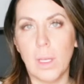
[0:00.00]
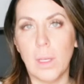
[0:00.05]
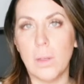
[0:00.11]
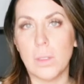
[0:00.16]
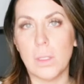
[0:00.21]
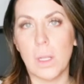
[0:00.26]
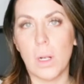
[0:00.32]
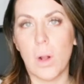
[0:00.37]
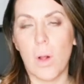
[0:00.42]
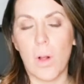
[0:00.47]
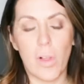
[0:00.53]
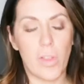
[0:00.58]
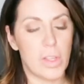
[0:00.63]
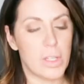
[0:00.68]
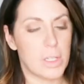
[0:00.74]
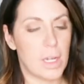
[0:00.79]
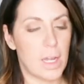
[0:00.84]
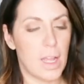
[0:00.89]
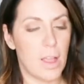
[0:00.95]
we use it all
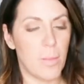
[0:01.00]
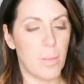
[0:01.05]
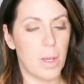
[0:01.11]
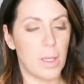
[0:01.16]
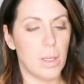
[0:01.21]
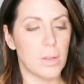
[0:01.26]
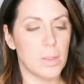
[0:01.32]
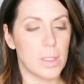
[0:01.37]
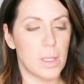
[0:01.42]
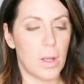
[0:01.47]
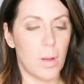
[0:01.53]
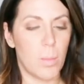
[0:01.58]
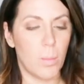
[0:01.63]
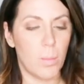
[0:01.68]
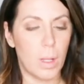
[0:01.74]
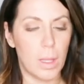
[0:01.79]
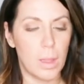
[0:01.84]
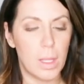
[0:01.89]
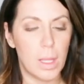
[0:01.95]
the time. I use it
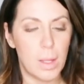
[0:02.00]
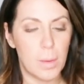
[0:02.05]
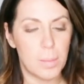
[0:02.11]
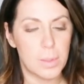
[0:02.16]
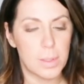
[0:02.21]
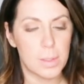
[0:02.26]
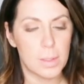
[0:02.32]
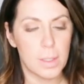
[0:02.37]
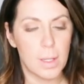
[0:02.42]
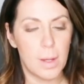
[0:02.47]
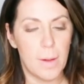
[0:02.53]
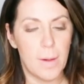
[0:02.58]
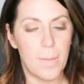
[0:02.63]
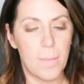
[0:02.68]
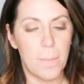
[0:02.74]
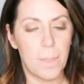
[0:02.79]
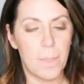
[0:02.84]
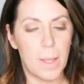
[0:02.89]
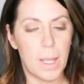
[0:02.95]
on my lips.
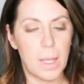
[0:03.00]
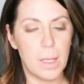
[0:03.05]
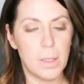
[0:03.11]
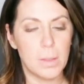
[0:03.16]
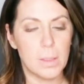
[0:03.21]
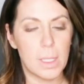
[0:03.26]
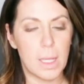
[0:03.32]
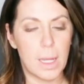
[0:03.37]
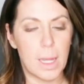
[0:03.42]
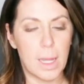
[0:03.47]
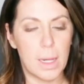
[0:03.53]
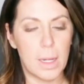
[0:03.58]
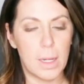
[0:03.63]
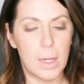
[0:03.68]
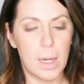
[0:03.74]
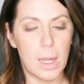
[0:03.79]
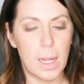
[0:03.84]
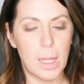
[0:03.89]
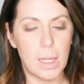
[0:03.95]
I use it
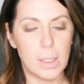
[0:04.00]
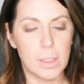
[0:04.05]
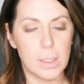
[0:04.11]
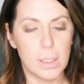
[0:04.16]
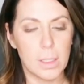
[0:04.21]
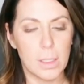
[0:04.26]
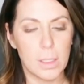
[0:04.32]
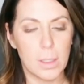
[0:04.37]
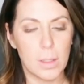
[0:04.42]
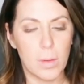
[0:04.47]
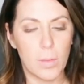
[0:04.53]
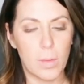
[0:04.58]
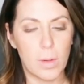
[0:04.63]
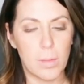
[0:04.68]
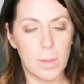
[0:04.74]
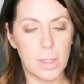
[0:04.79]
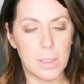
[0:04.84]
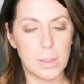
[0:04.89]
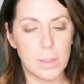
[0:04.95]
at night
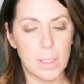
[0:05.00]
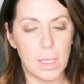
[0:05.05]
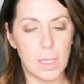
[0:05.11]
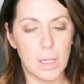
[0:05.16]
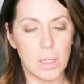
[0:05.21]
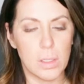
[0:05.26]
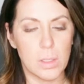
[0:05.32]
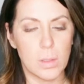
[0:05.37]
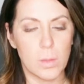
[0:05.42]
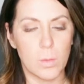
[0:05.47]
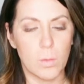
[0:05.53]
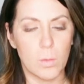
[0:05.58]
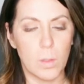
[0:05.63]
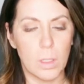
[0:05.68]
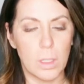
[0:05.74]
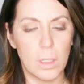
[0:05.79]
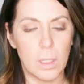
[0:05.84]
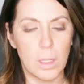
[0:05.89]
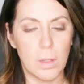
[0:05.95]
when my skin is
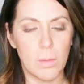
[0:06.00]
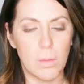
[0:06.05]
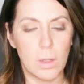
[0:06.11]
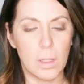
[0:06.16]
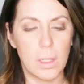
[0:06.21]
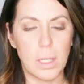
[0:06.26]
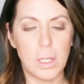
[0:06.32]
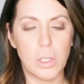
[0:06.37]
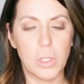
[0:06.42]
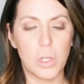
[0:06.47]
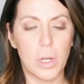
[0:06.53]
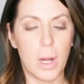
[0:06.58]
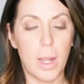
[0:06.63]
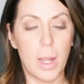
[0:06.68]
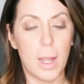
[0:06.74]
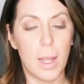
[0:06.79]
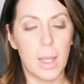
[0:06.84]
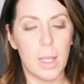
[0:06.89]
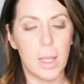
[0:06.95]
really, really
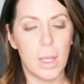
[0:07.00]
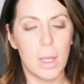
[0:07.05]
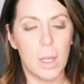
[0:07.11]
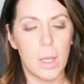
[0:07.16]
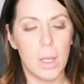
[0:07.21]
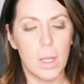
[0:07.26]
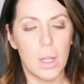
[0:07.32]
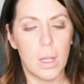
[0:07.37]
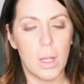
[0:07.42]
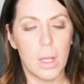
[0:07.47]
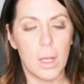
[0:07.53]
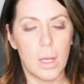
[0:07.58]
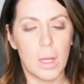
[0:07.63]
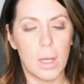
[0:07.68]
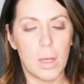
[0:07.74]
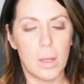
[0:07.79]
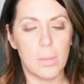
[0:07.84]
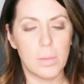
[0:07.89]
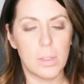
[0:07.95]
dry,
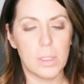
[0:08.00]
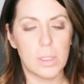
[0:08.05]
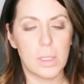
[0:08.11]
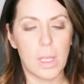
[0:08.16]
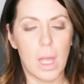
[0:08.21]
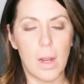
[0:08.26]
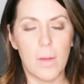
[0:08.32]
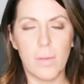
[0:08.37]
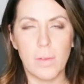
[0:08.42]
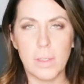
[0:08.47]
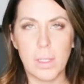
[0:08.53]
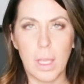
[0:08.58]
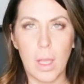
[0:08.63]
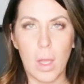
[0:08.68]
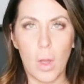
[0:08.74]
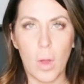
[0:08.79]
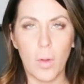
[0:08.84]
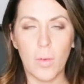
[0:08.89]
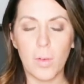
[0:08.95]
just kind of as like
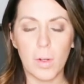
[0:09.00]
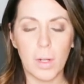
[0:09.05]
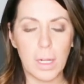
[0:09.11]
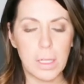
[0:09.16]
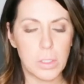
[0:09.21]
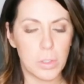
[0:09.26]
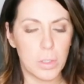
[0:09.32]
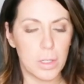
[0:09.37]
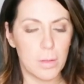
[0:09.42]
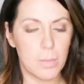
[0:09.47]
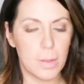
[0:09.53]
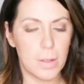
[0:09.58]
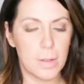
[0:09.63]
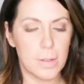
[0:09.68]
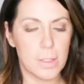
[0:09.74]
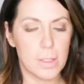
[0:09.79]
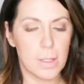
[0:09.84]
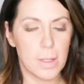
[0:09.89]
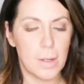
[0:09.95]
an overnight
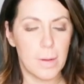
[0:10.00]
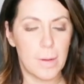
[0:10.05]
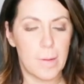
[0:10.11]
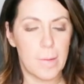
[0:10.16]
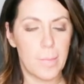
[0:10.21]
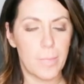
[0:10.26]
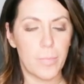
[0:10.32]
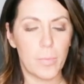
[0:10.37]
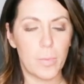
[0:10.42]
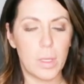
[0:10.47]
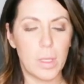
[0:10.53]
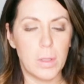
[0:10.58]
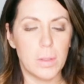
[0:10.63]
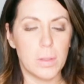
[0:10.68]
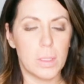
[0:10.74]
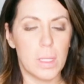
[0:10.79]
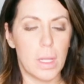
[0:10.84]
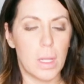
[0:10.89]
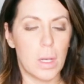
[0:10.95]
treatment. We
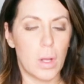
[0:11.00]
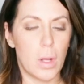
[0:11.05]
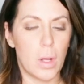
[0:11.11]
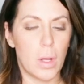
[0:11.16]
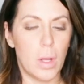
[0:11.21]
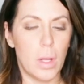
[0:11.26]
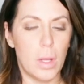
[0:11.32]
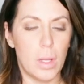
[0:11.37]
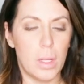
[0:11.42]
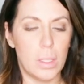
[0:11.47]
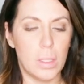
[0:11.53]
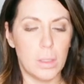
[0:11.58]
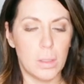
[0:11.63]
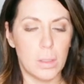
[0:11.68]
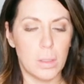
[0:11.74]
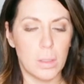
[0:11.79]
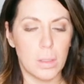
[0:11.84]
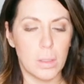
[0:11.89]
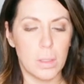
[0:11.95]
use it
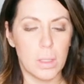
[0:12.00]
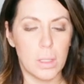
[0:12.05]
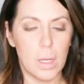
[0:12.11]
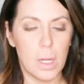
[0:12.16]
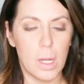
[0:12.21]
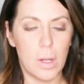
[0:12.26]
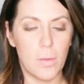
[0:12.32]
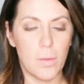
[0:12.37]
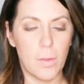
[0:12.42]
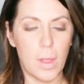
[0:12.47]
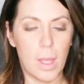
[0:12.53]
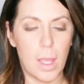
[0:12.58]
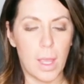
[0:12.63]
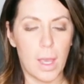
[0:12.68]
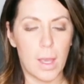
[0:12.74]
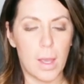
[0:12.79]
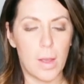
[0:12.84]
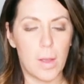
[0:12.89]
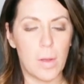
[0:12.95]
on if they
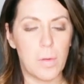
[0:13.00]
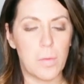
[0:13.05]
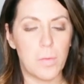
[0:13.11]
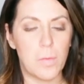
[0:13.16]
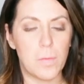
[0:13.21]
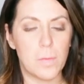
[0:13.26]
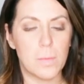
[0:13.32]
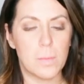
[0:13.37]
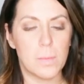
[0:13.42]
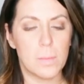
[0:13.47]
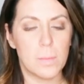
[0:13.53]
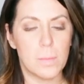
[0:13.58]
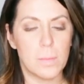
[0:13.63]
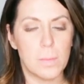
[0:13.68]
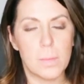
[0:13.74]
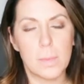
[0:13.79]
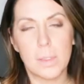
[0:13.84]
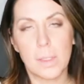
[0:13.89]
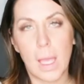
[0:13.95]
have
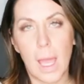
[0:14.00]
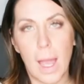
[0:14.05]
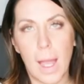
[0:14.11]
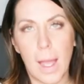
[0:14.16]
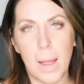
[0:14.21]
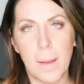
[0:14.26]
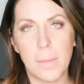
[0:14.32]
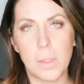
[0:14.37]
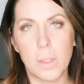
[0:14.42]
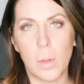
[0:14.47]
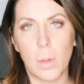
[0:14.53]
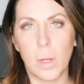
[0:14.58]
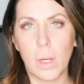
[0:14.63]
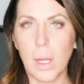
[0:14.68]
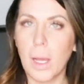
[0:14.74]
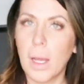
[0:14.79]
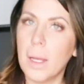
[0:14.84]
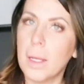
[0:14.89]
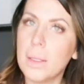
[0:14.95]
scabs or
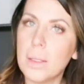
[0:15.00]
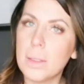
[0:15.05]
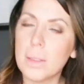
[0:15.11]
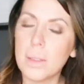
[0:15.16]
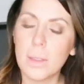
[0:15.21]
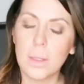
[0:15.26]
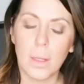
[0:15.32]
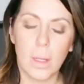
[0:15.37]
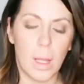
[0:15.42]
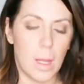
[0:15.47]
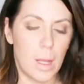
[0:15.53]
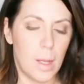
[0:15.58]
cuts,